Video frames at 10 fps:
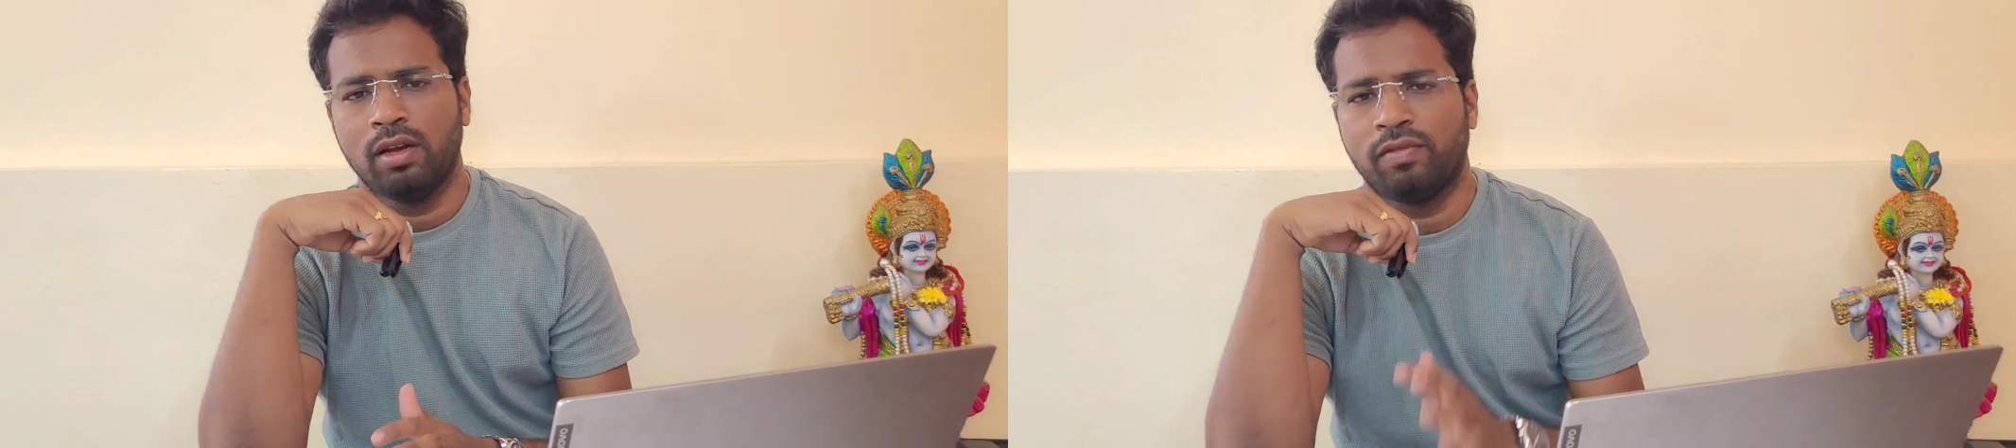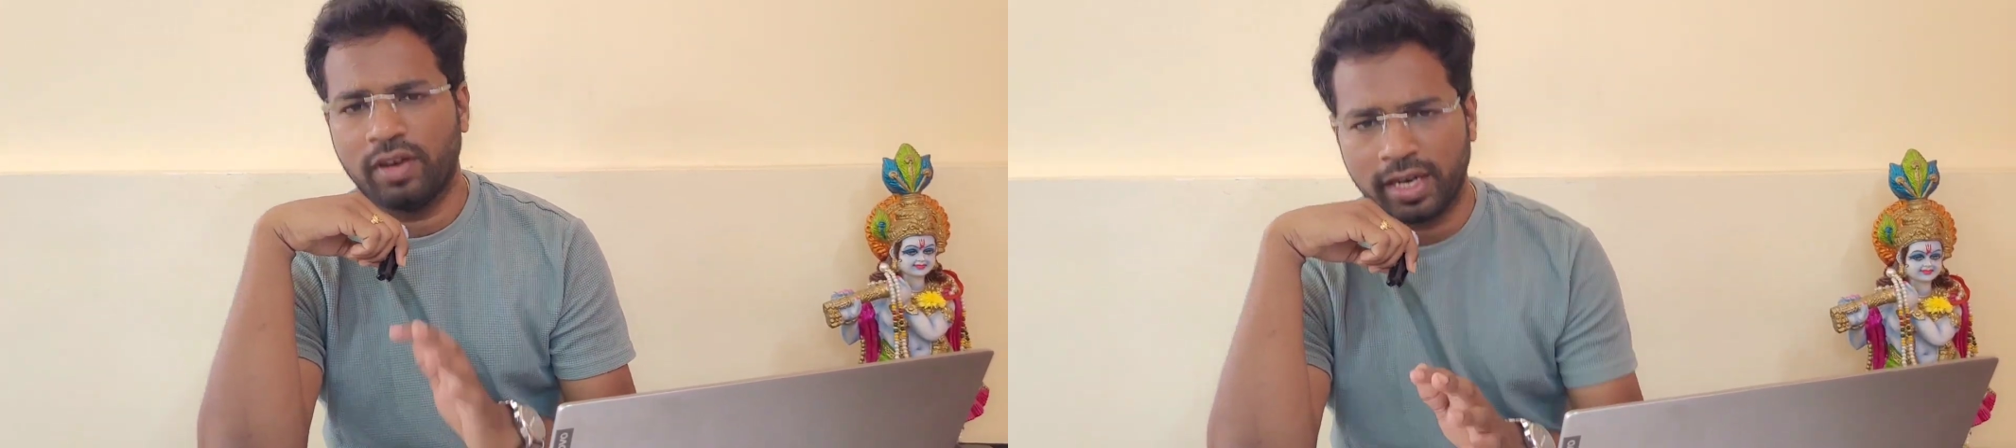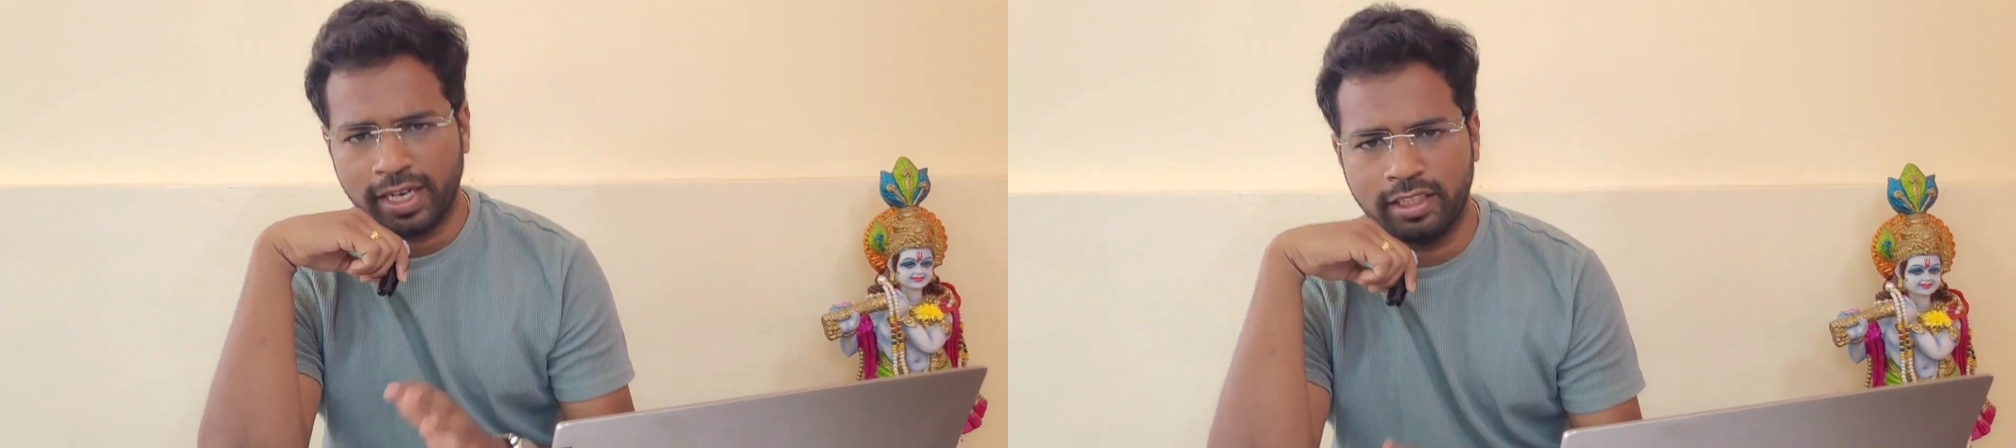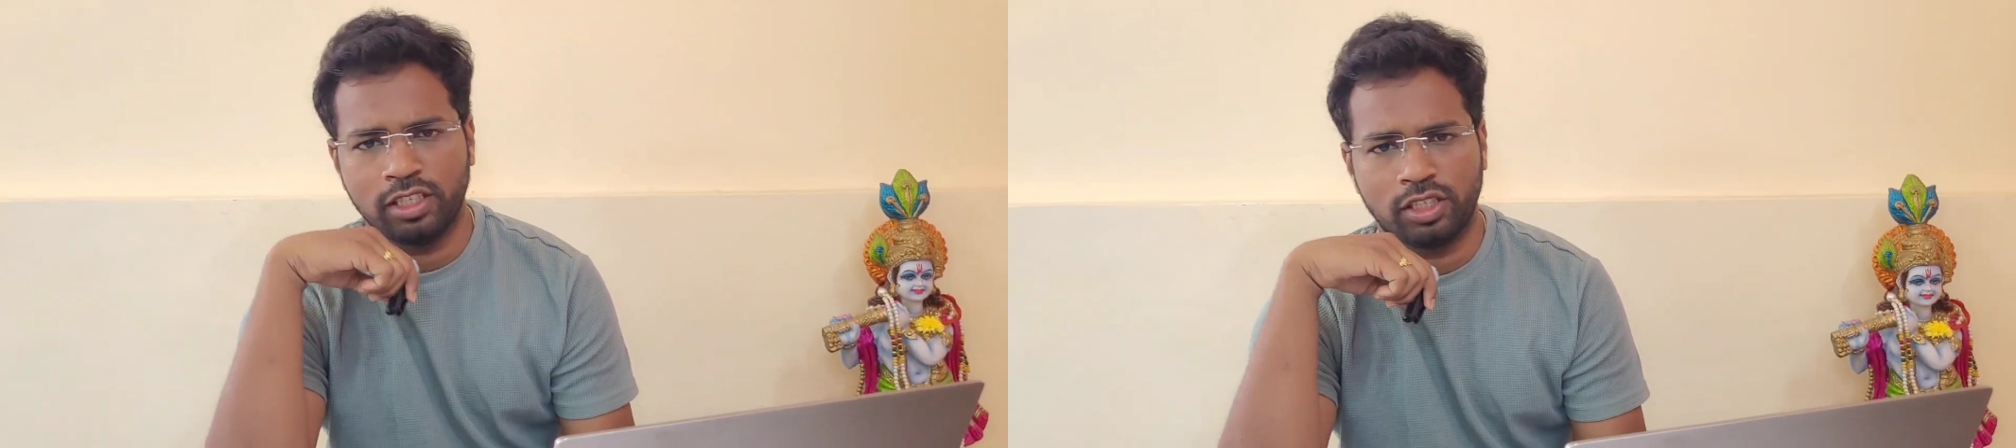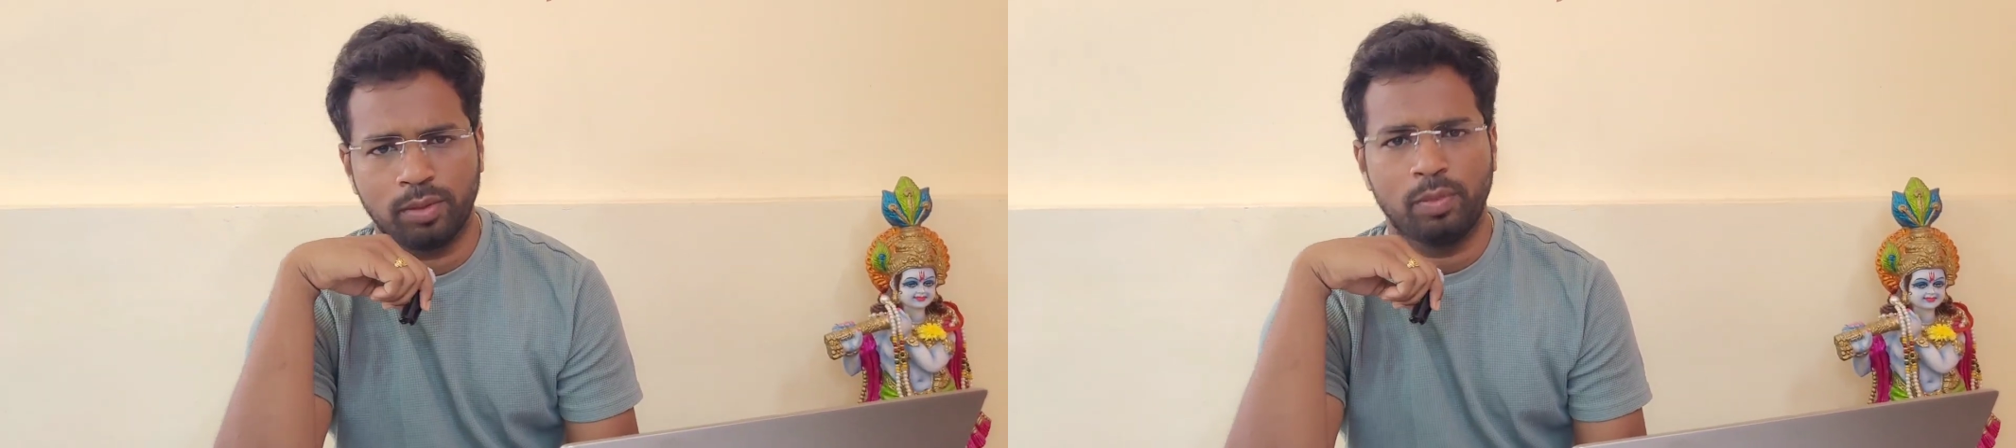for easy
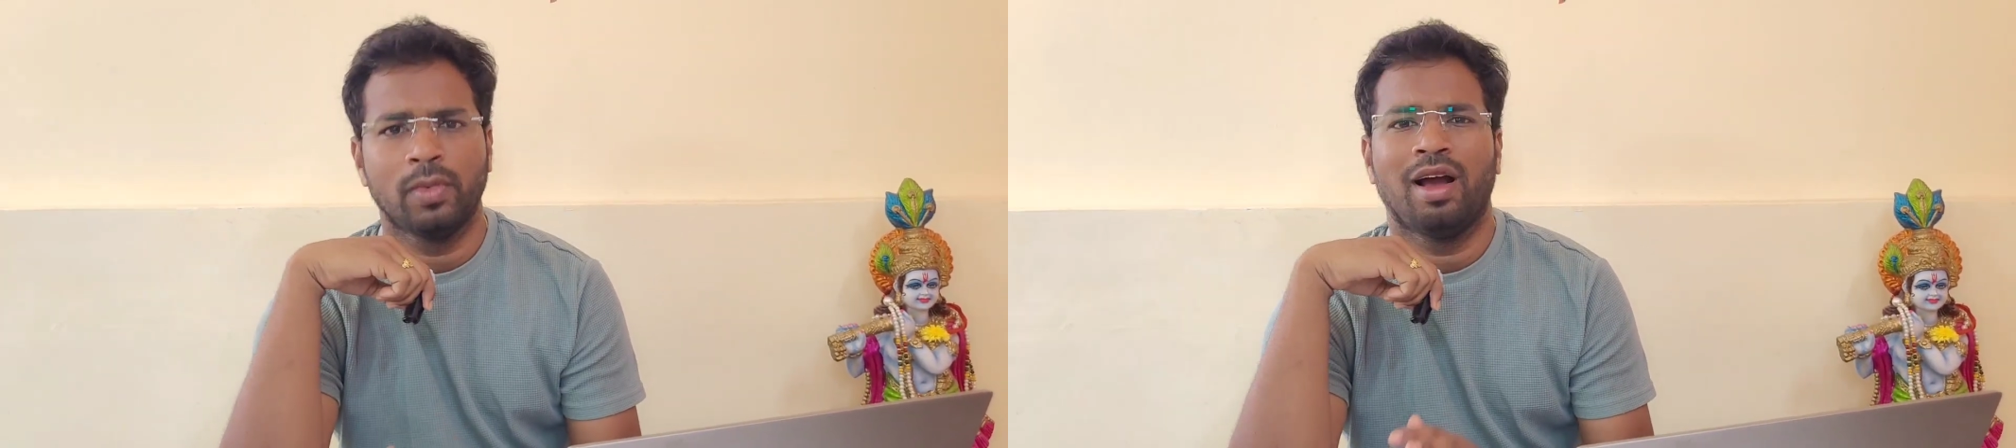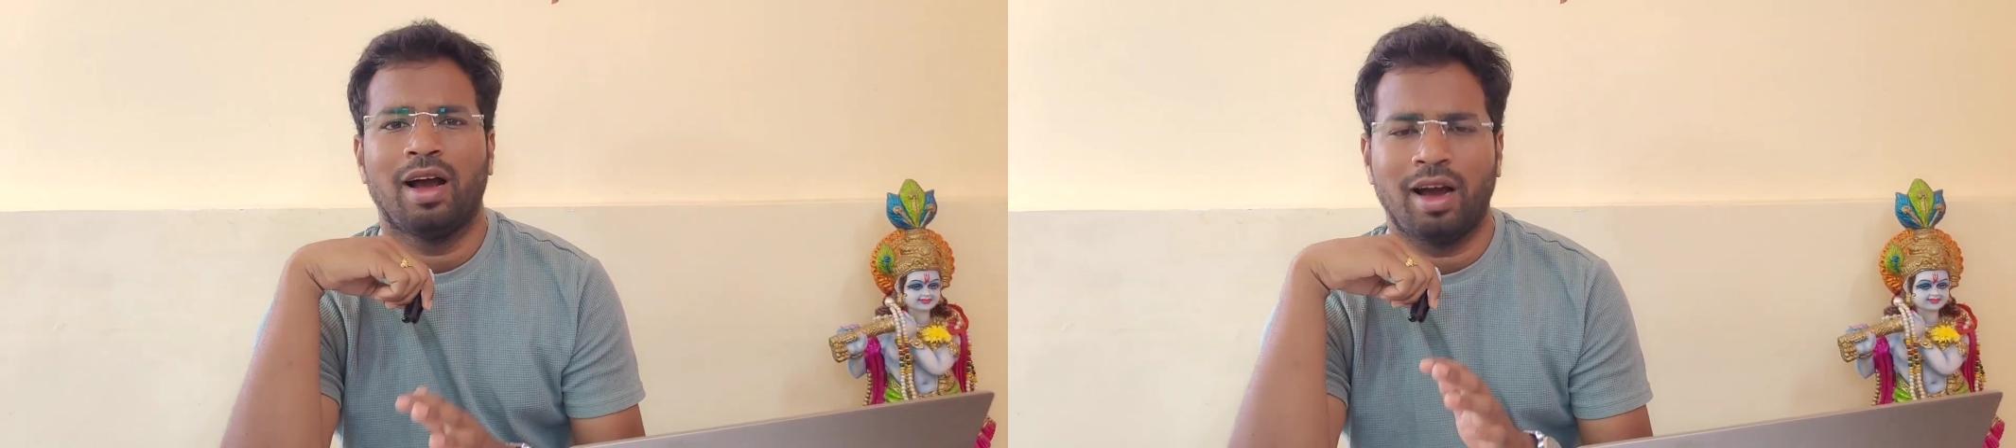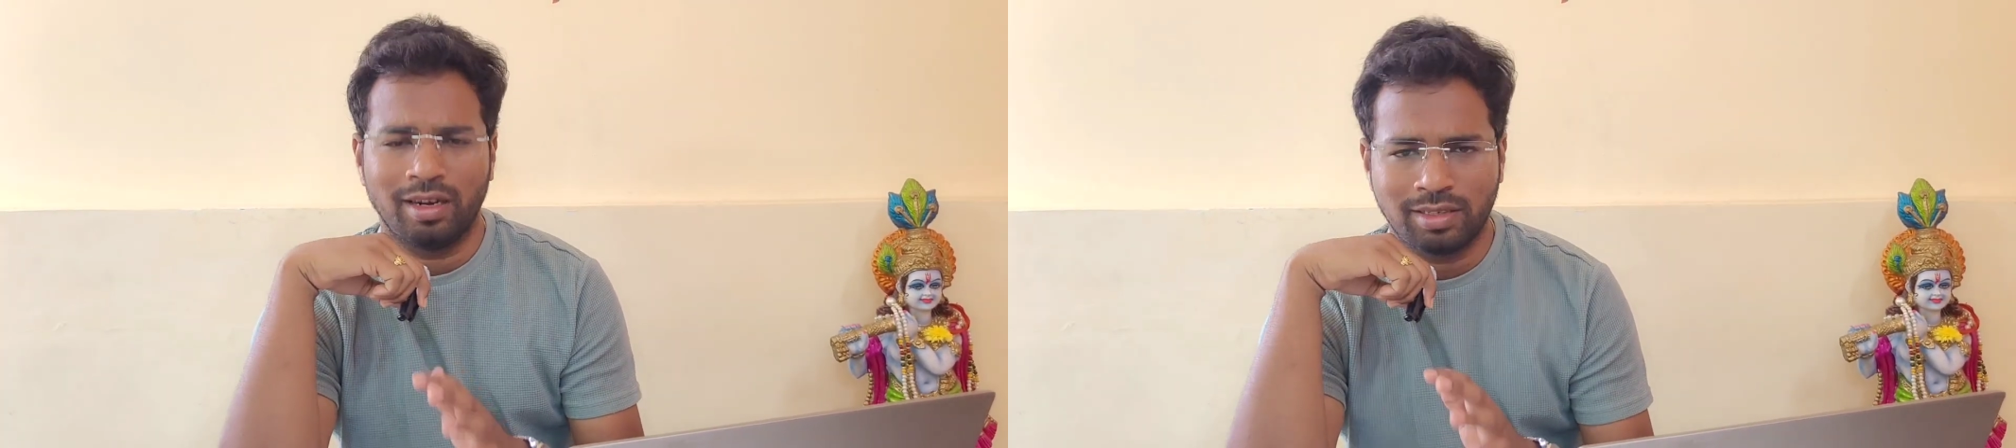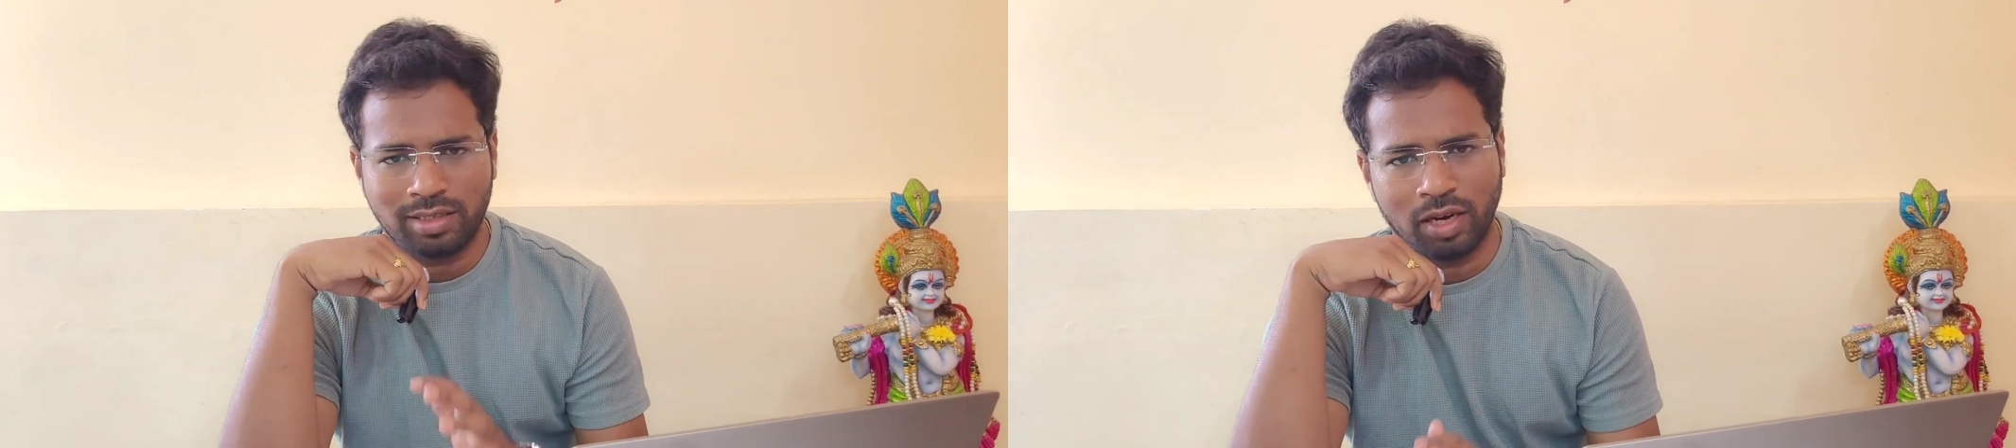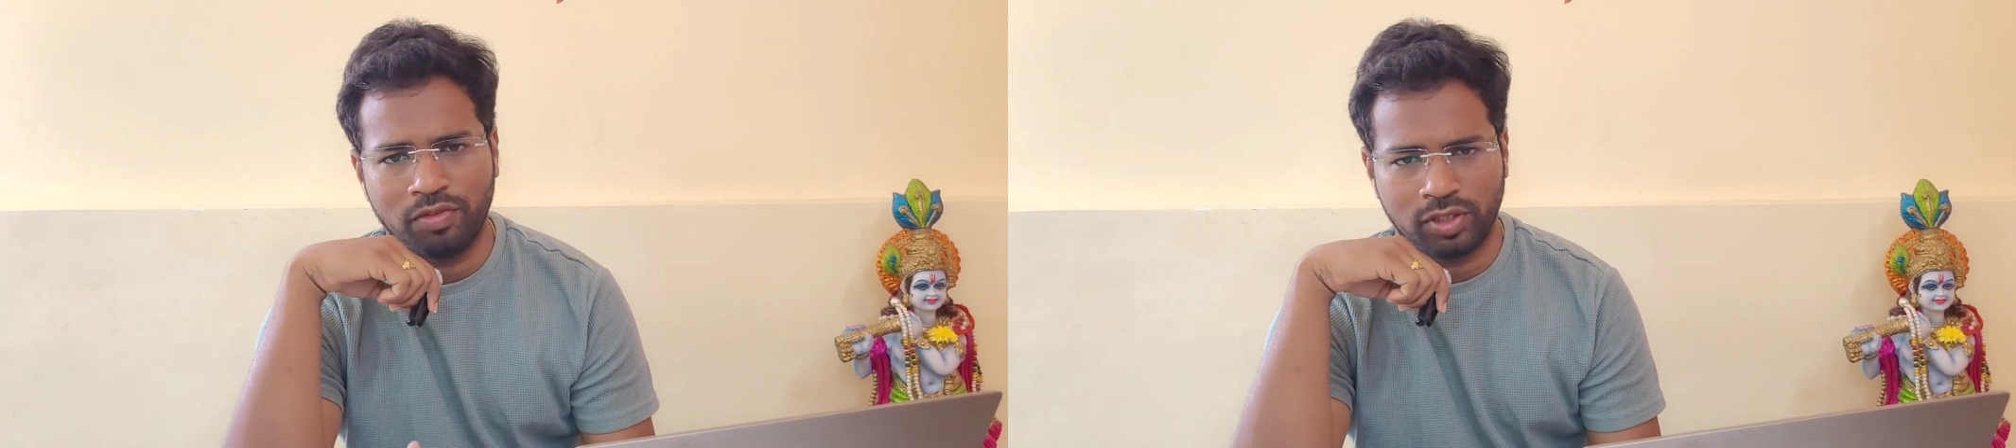ship and
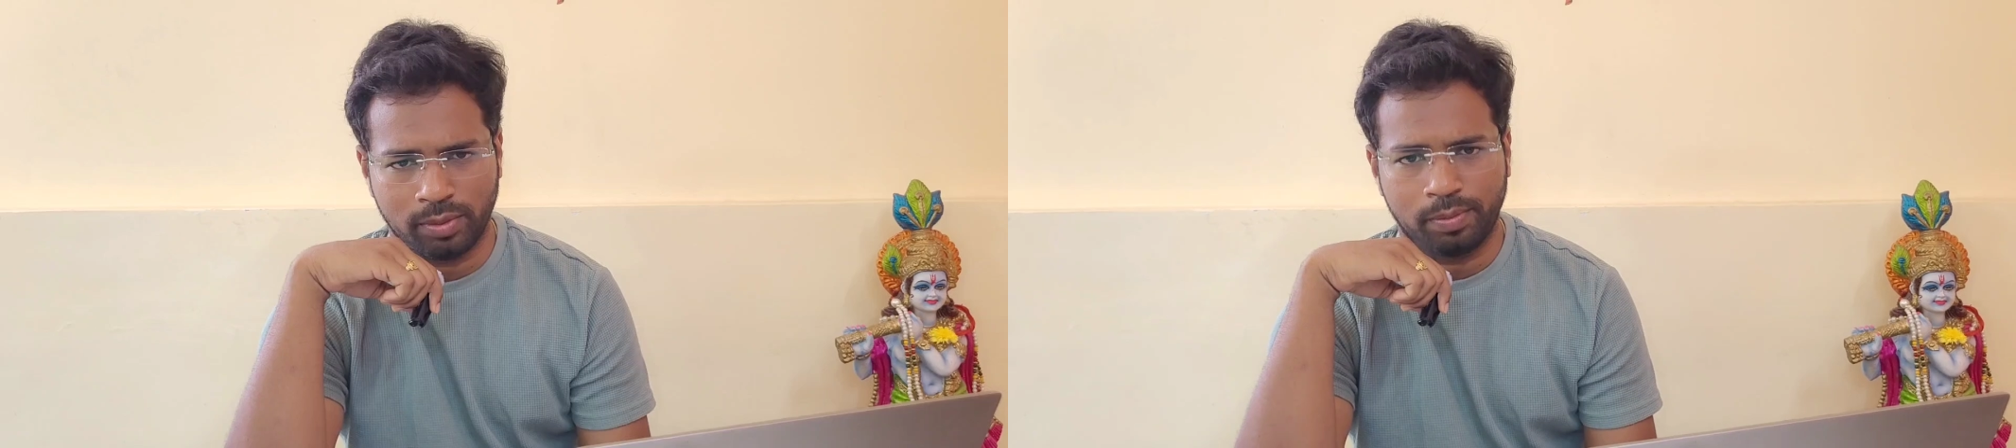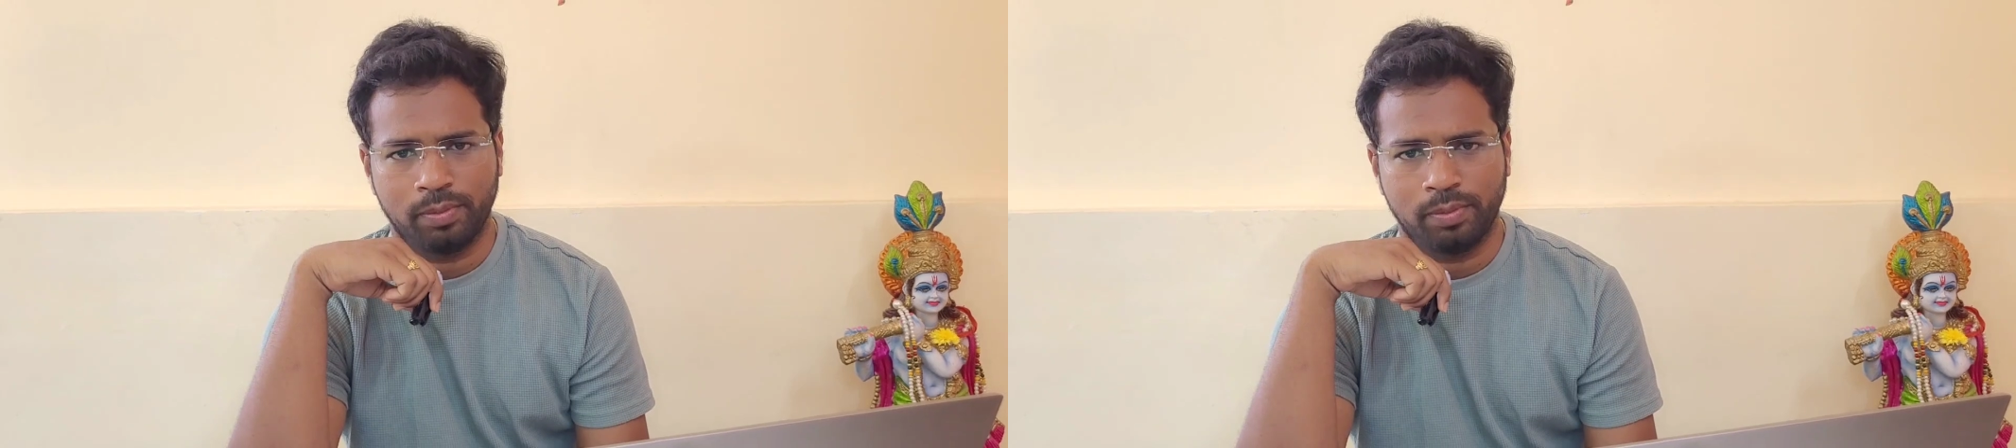self ship.